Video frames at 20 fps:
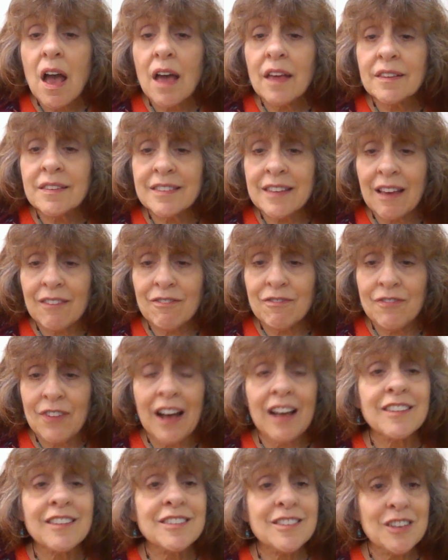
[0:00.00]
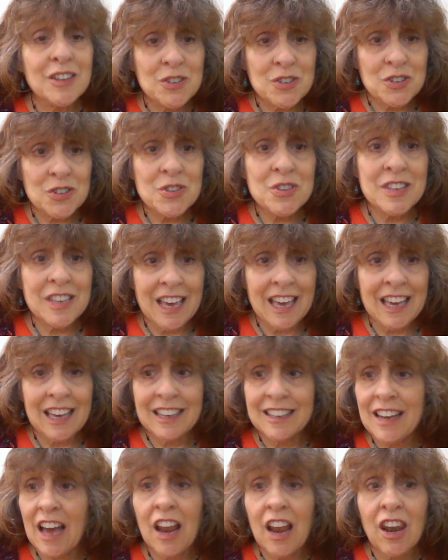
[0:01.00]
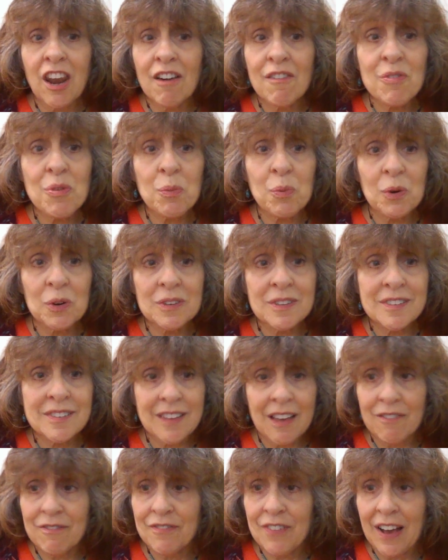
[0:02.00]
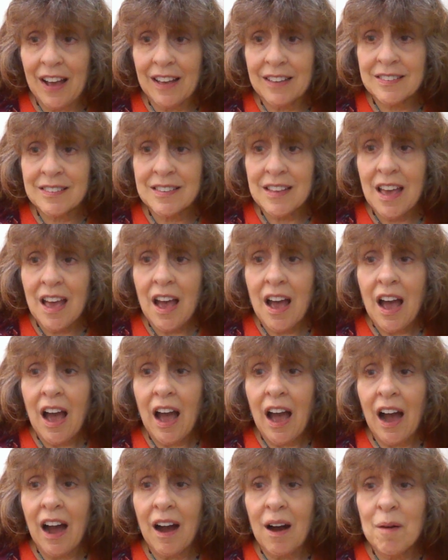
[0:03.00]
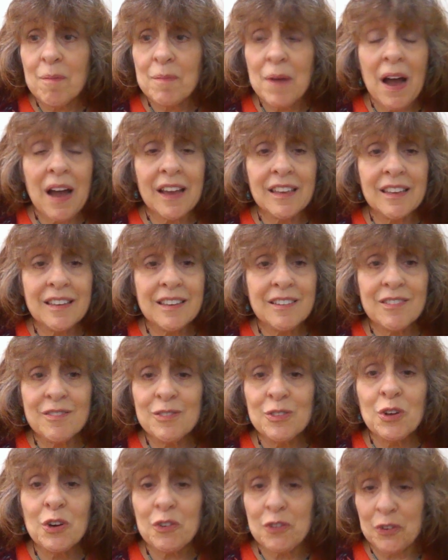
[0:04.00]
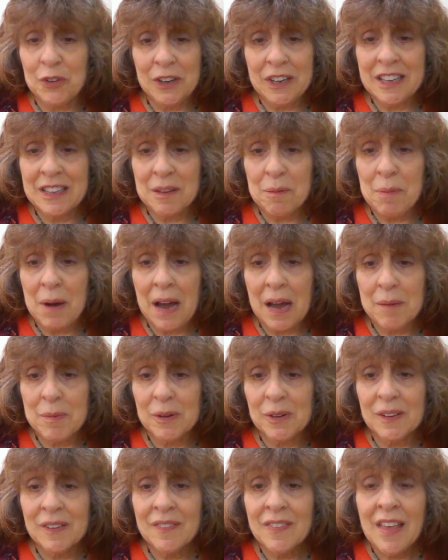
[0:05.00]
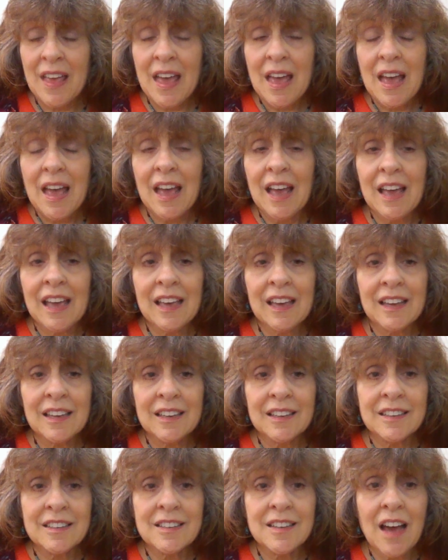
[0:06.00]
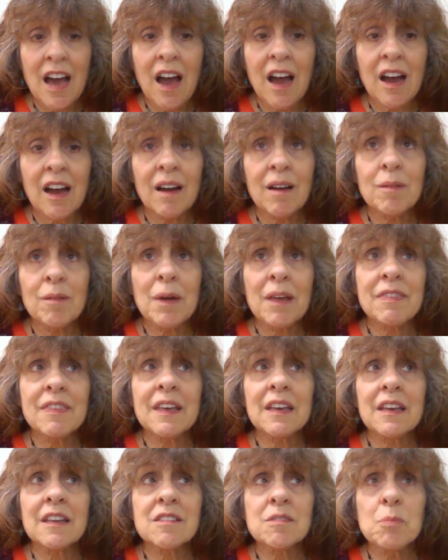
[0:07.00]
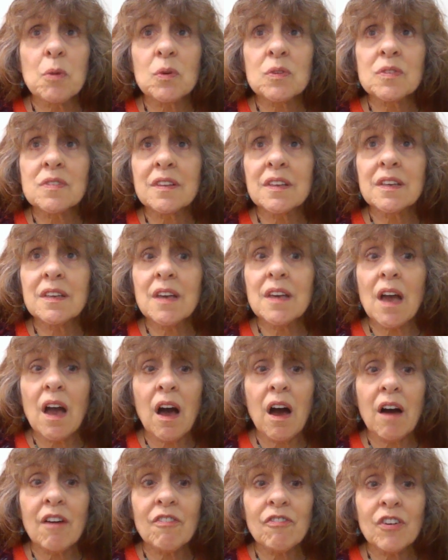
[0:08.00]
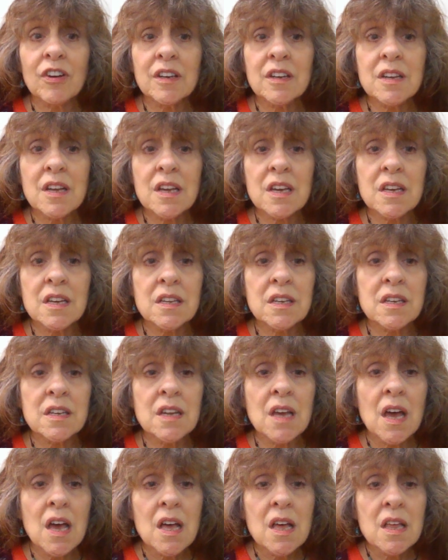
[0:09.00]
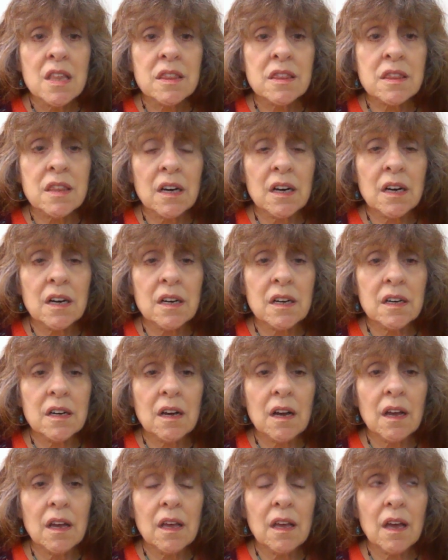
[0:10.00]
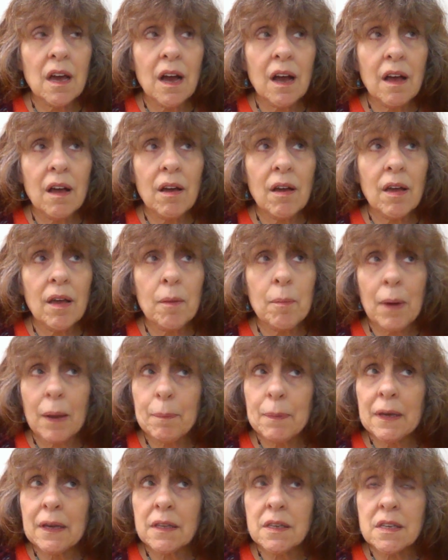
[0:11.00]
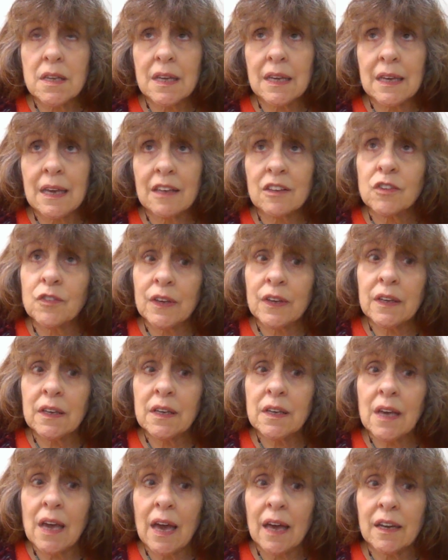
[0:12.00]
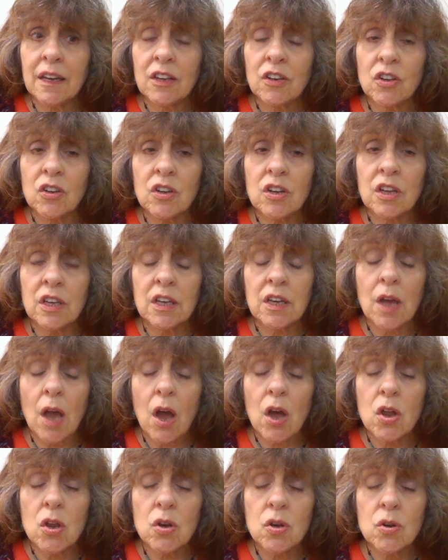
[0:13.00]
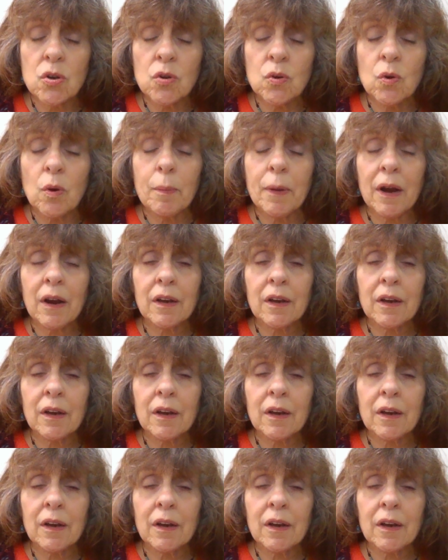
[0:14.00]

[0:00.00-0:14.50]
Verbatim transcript: steadfast to the end. I love the word steadfast. I look for it in the Bible, and I think it's mostly often in the, it might be in the ESV and in the New